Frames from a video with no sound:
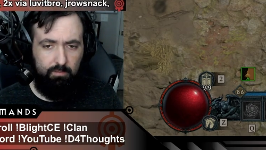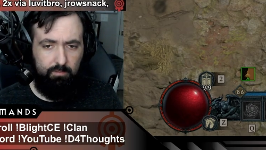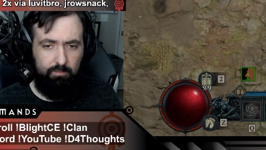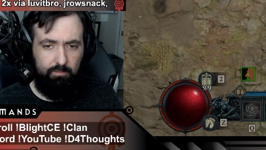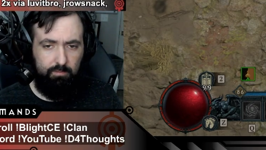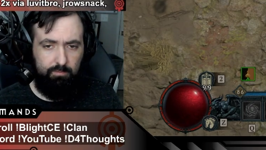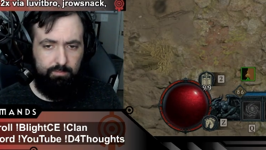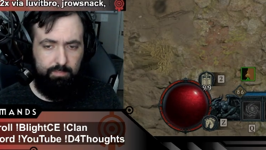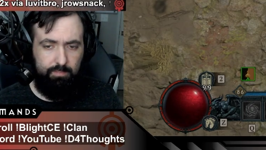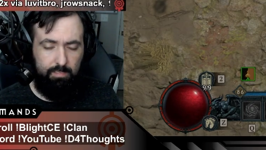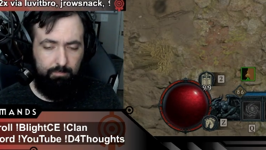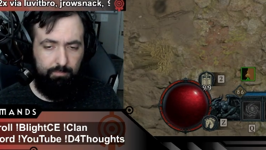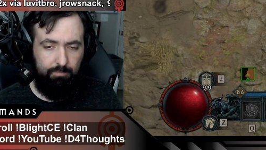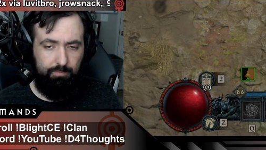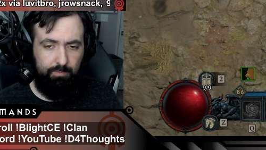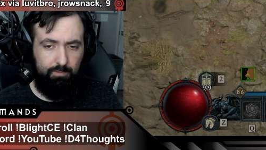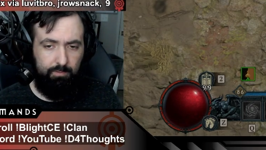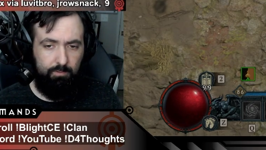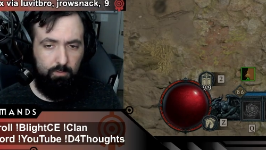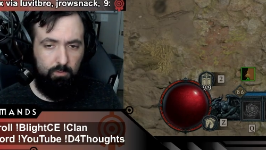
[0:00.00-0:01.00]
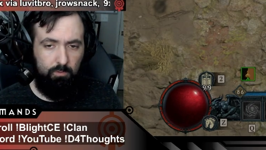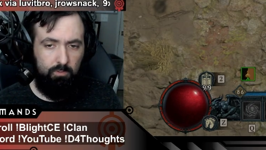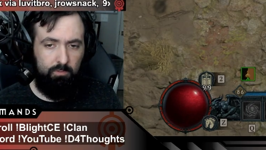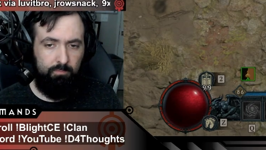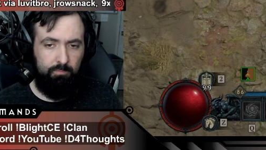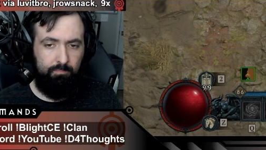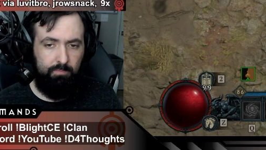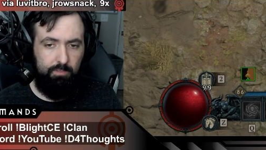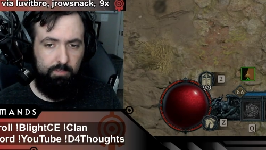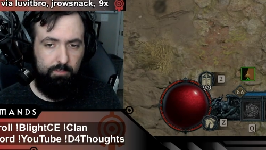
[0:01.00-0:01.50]
Same with the
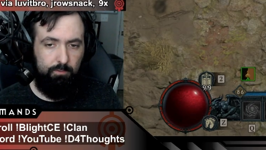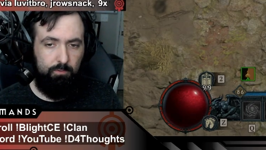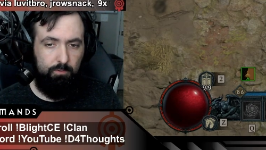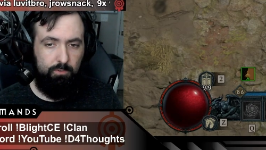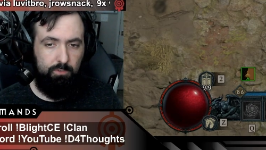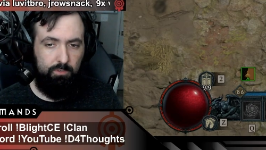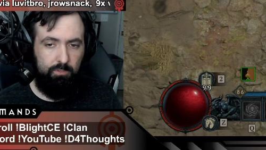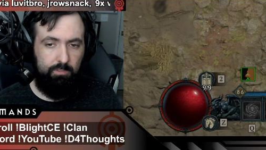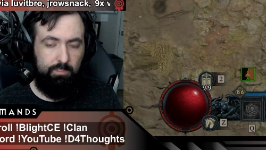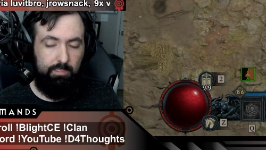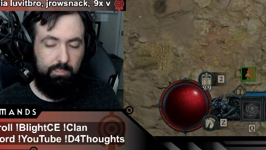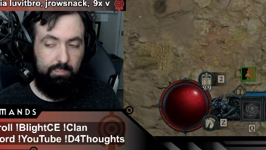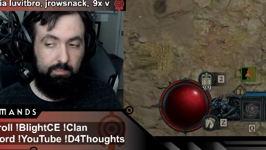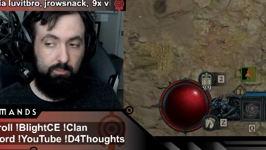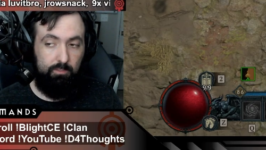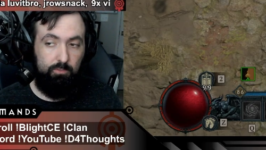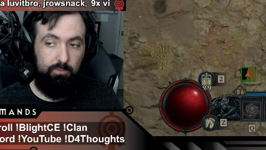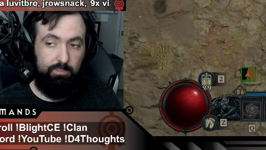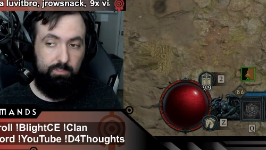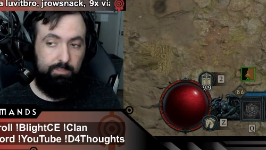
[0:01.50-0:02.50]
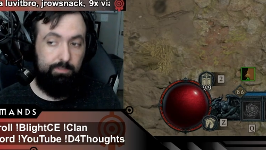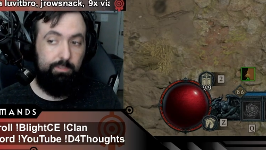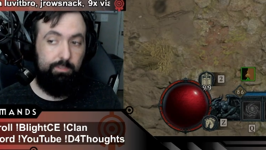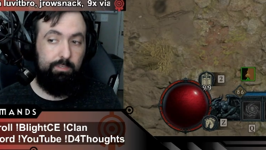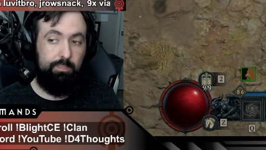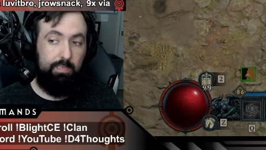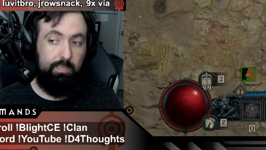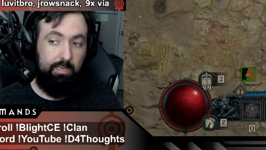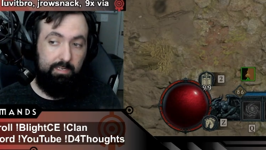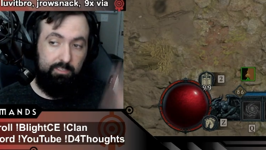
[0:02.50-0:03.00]
Golem. You could get increased
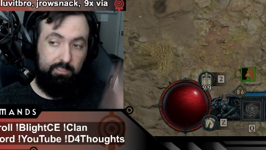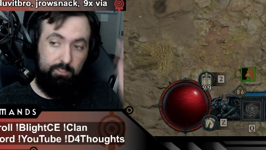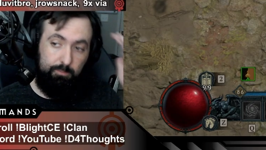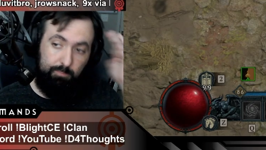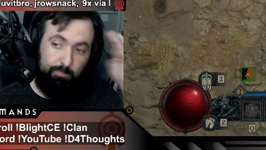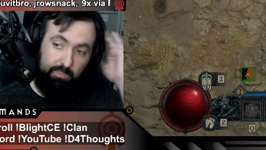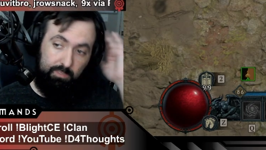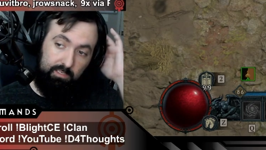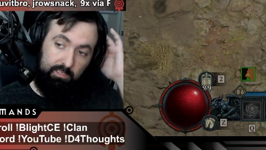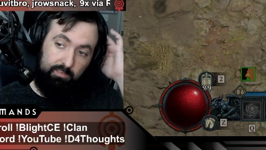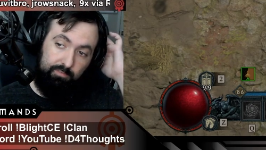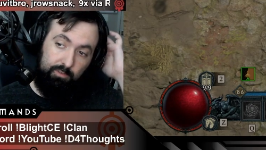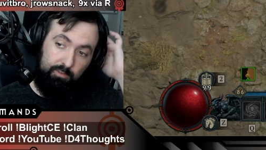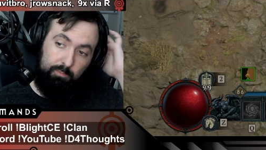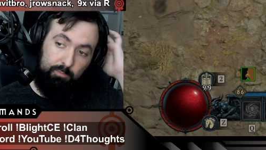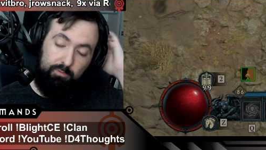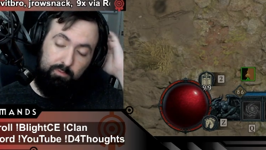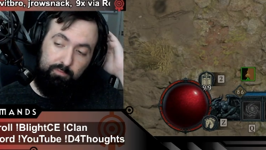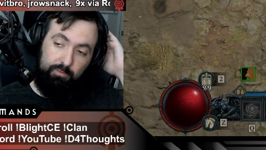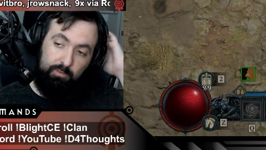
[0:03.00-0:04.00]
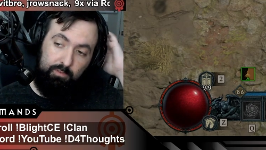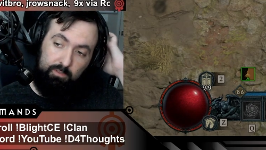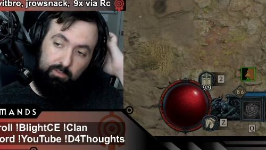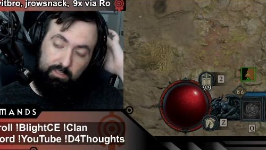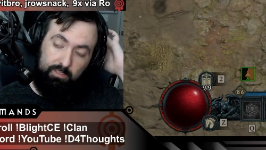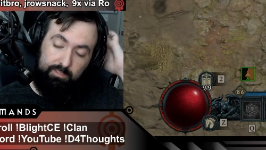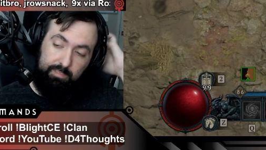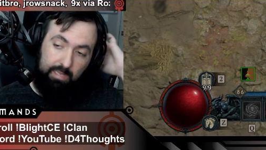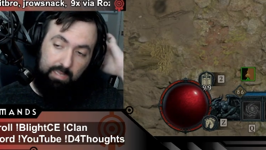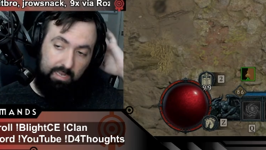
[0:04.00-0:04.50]
attack speed if you prefer
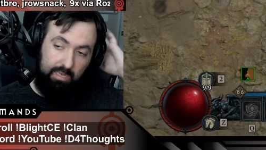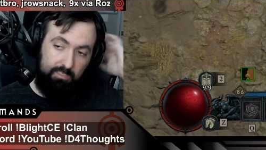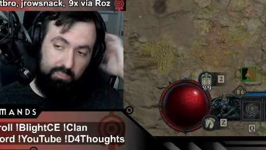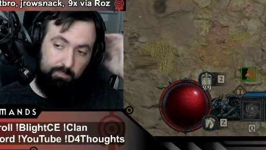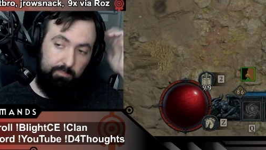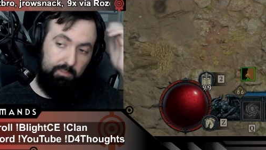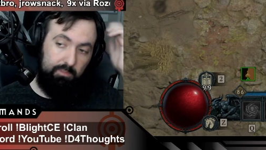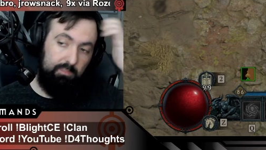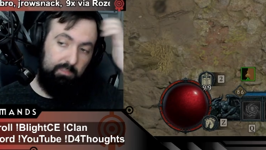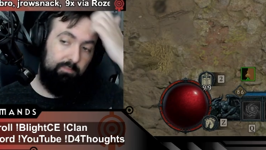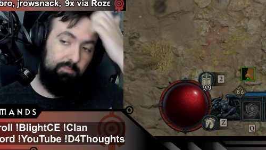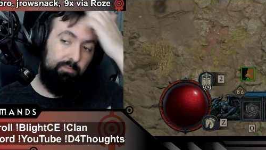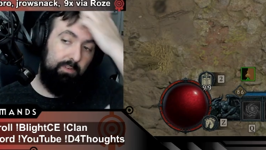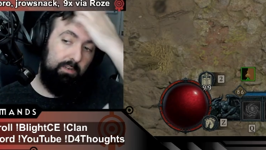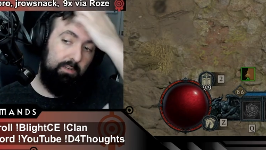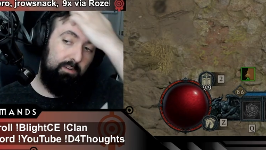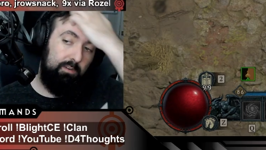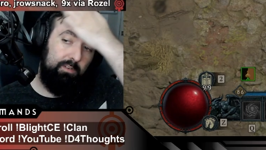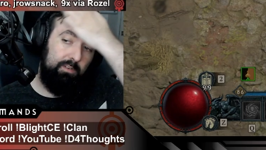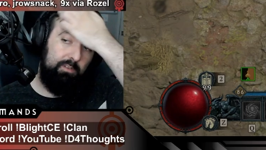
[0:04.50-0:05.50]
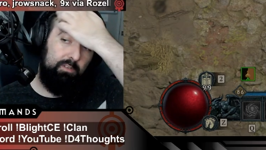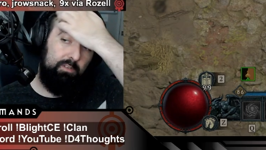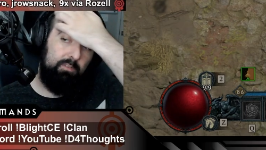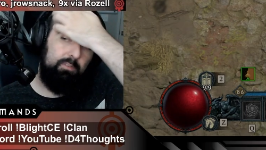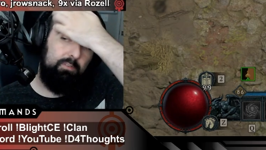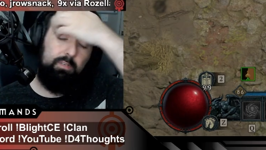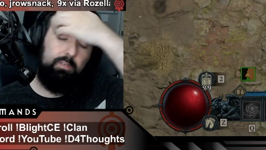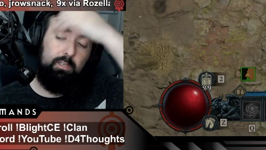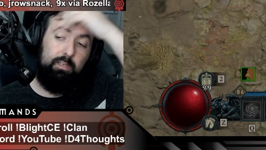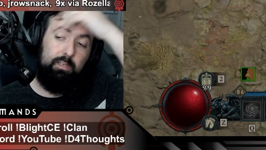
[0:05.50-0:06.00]
it. Attack speed is very good
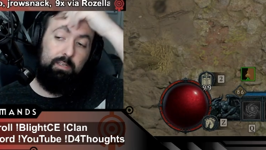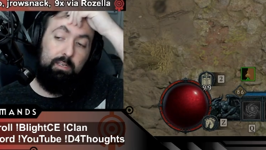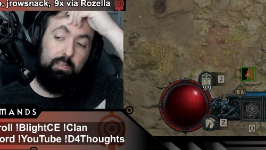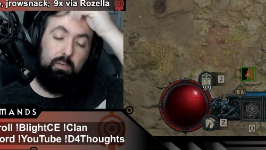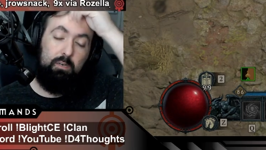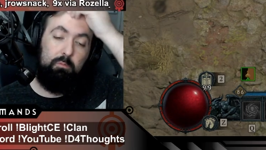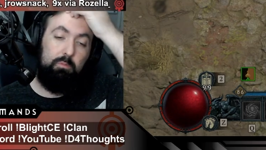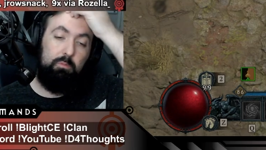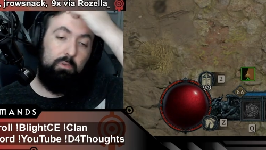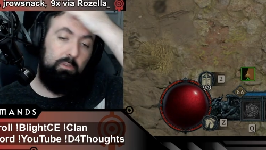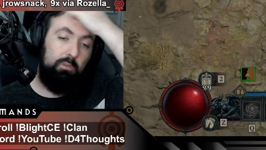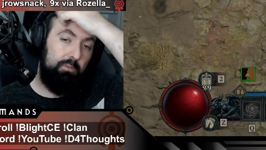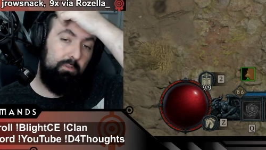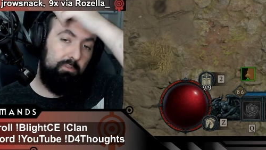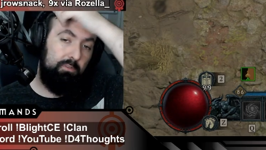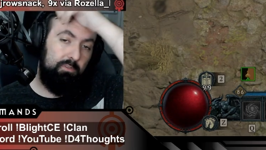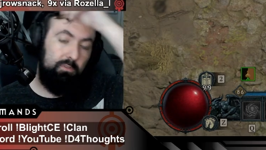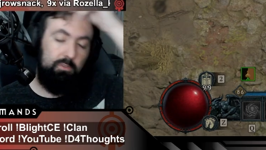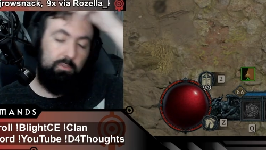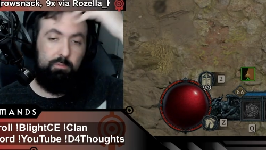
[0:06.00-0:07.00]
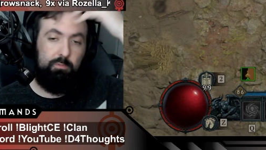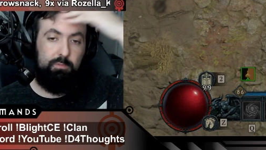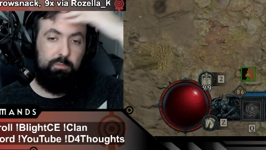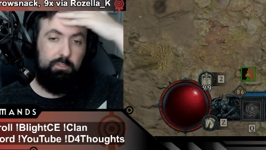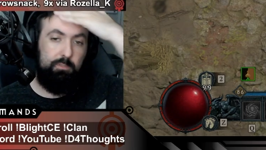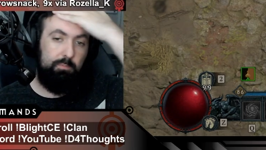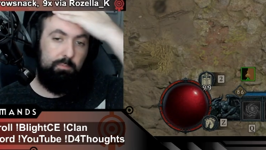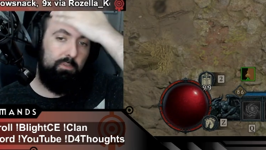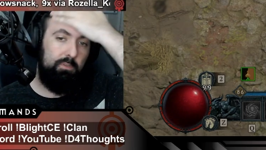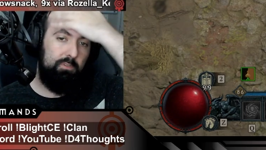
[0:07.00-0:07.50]
for getting out more of those corpse
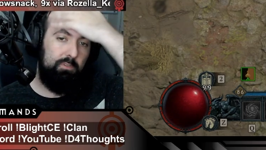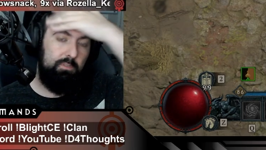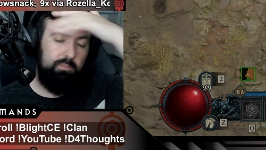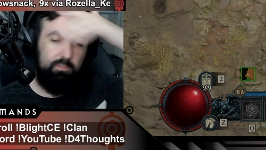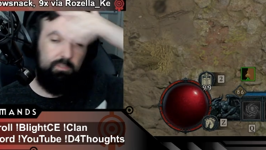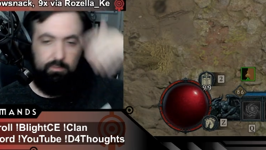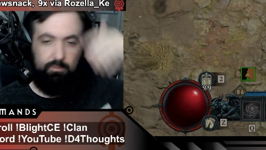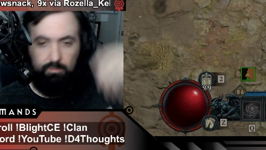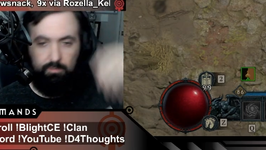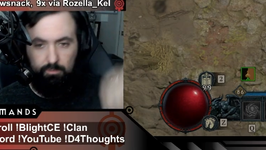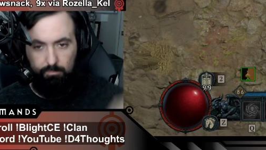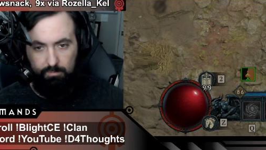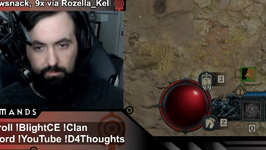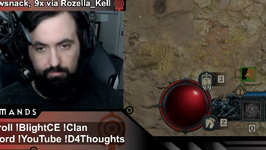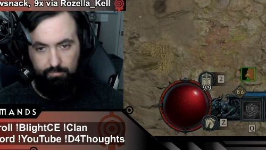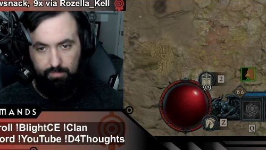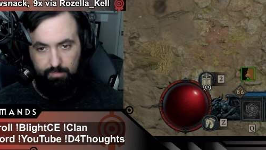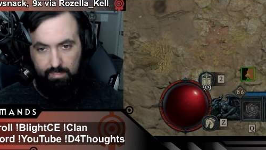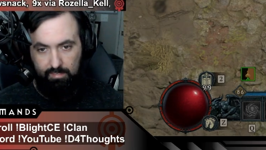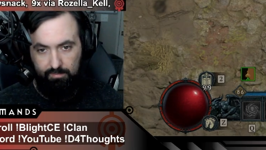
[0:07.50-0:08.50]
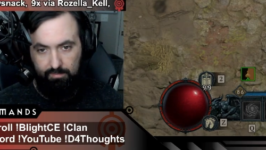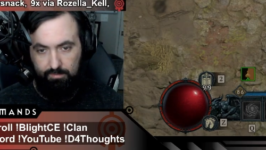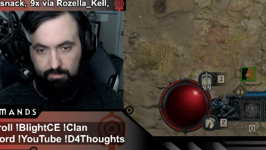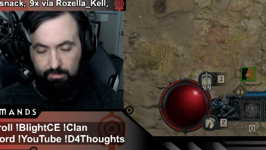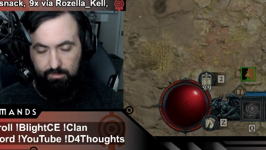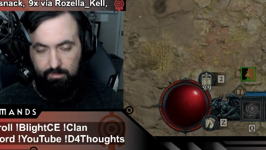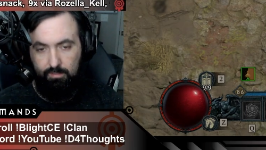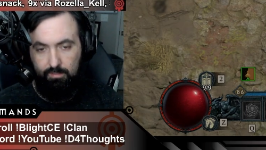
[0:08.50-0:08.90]
explosions a little bit faster.